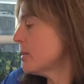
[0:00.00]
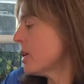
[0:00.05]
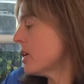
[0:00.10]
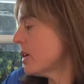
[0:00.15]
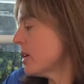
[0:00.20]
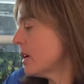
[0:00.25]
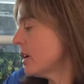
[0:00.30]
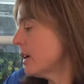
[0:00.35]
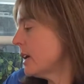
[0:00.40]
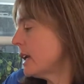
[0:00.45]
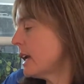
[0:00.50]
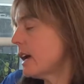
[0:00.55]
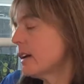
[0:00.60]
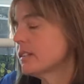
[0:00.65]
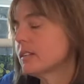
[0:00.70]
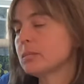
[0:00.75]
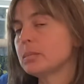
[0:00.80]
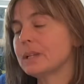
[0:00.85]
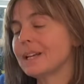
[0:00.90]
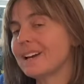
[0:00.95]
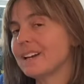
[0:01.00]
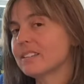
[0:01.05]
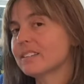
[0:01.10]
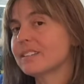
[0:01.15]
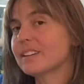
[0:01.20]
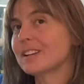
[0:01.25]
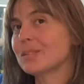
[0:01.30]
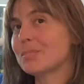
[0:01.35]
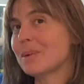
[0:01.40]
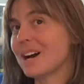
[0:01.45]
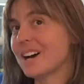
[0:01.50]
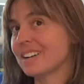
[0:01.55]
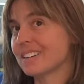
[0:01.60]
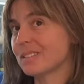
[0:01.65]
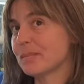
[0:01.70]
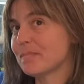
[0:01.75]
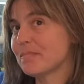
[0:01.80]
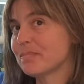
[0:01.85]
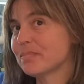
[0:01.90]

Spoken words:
are it has a plastic bottom.